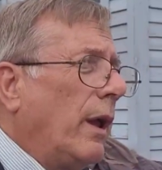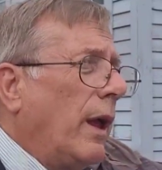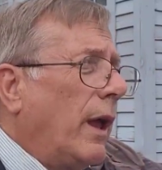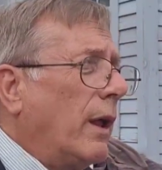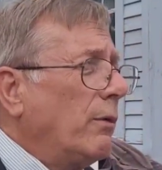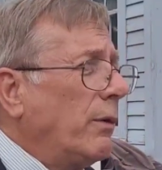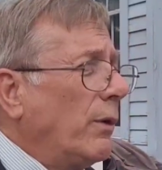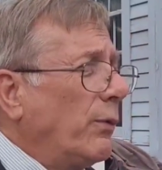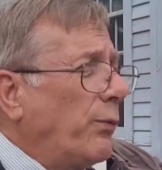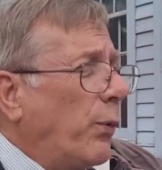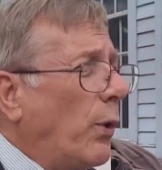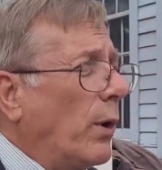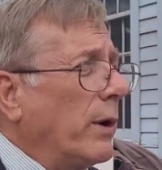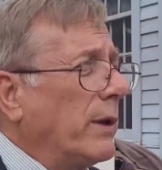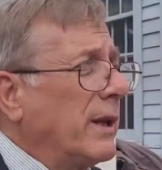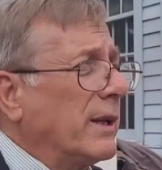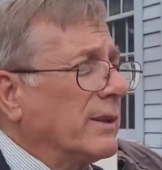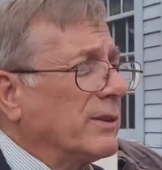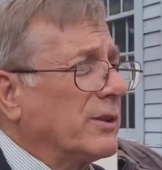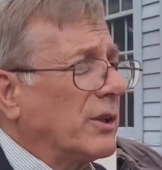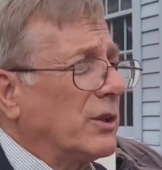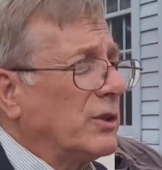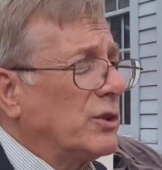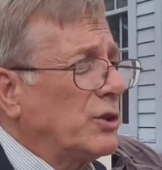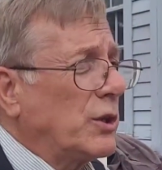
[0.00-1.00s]
Henry Ford
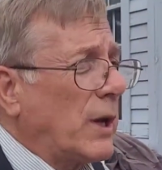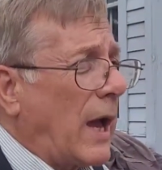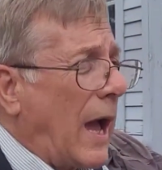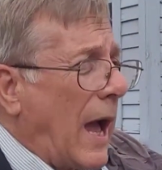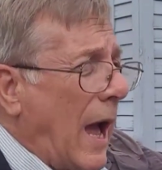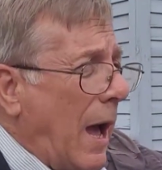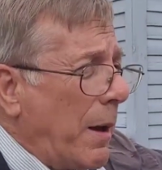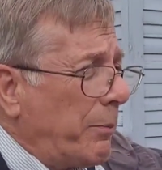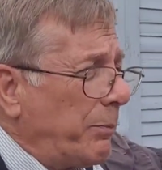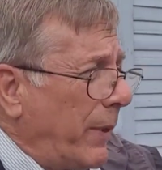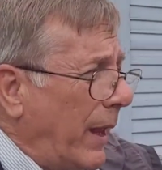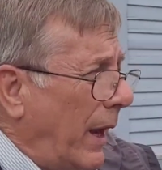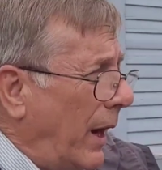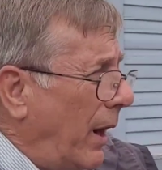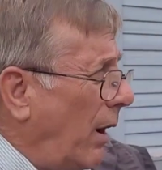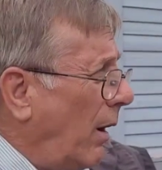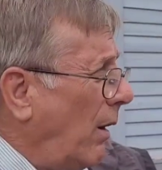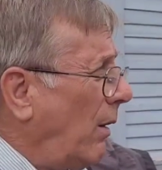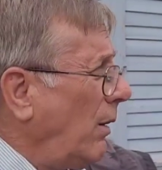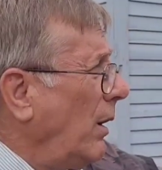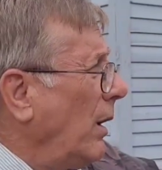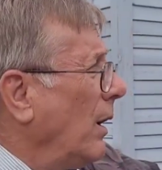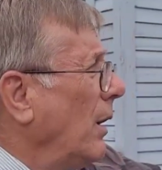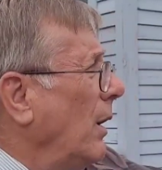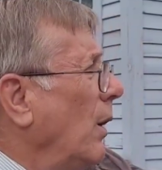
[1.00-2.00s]
gets a job
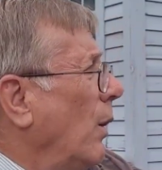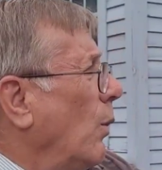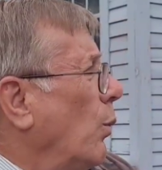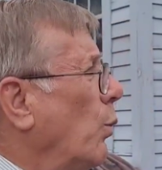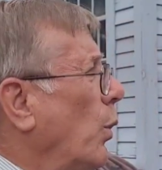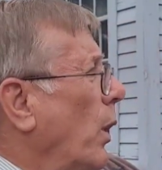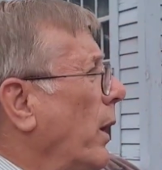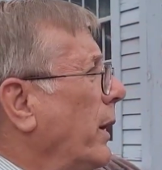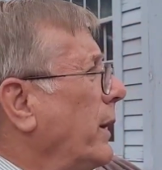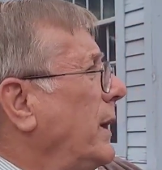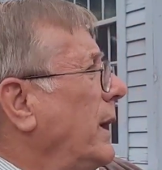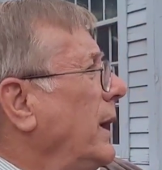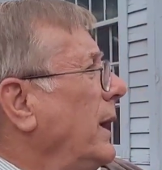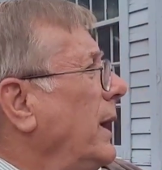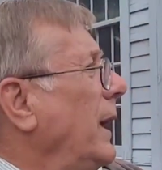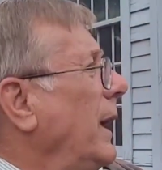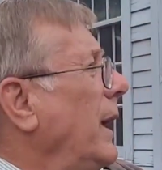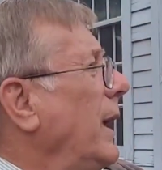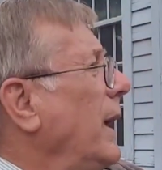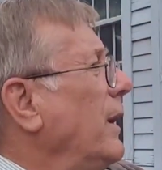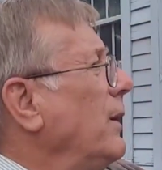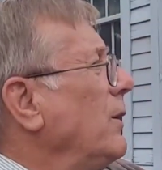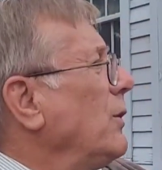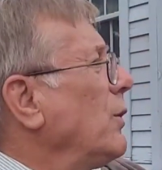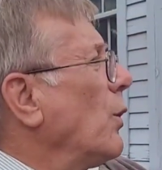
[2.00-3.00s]
there
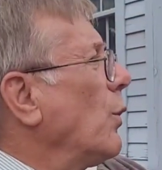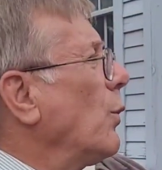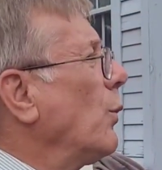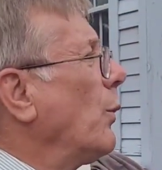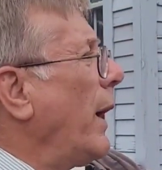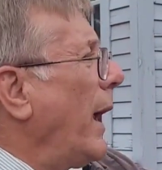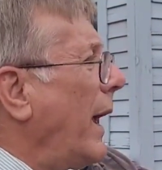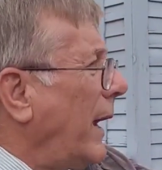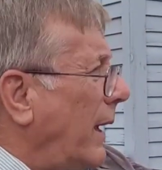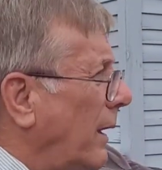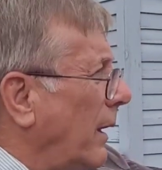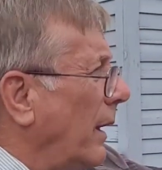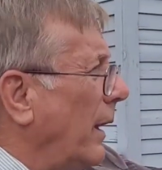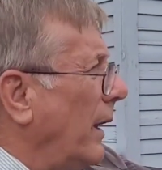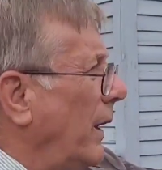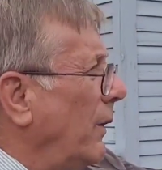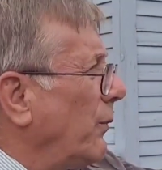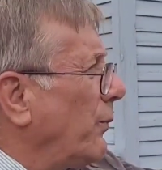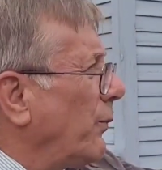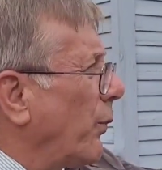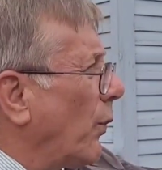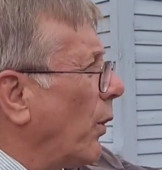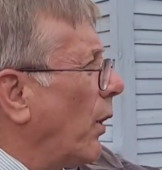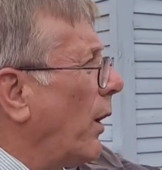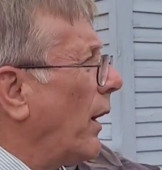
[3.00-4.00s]
working
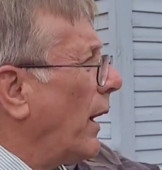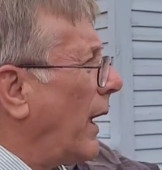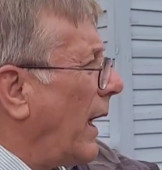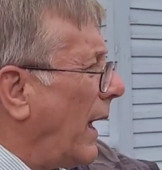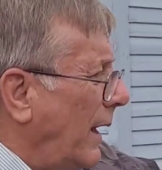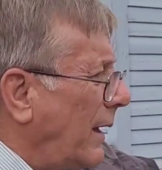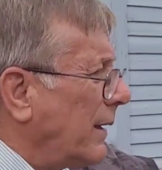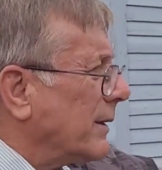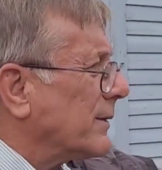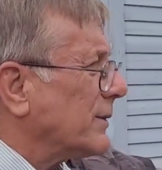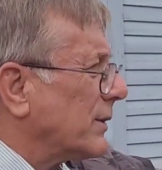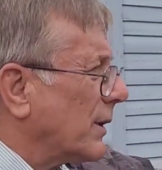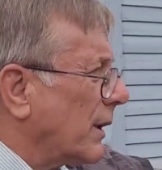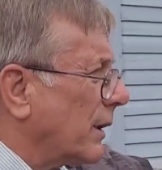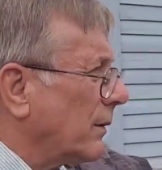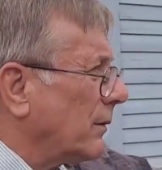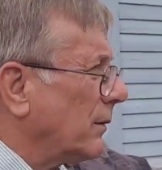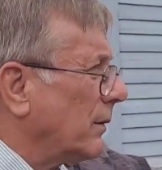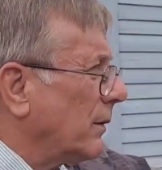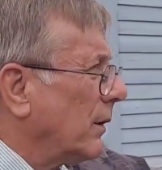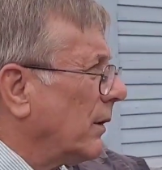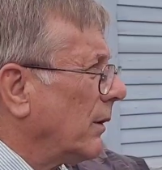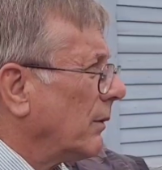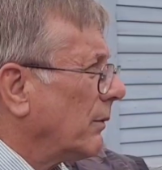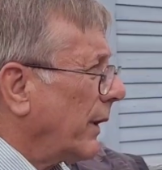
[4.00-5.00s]
indirectly for Edison
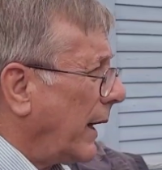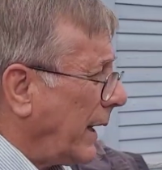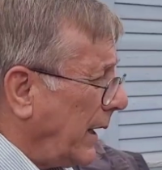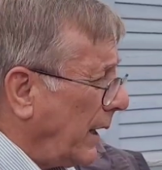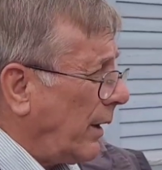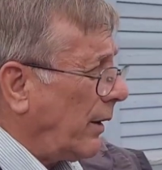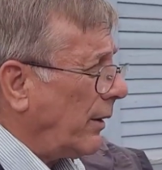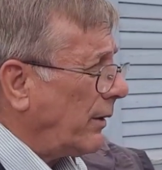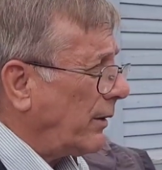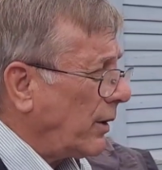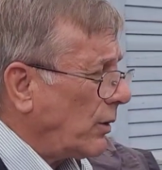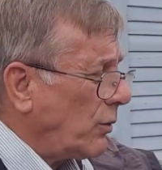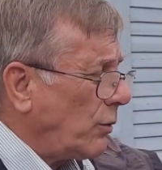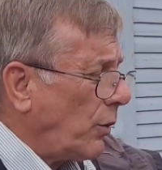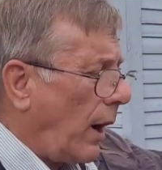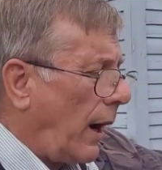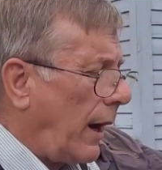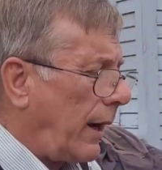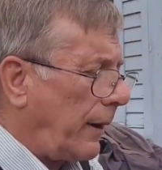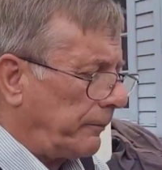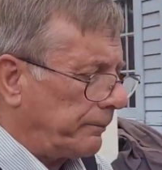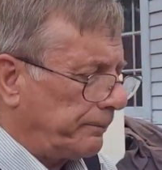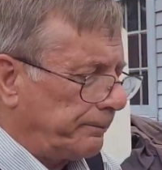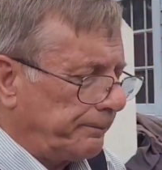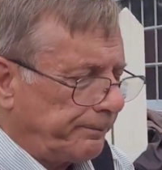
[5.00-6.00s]
right here in
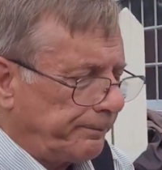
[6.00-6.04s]
Detroit.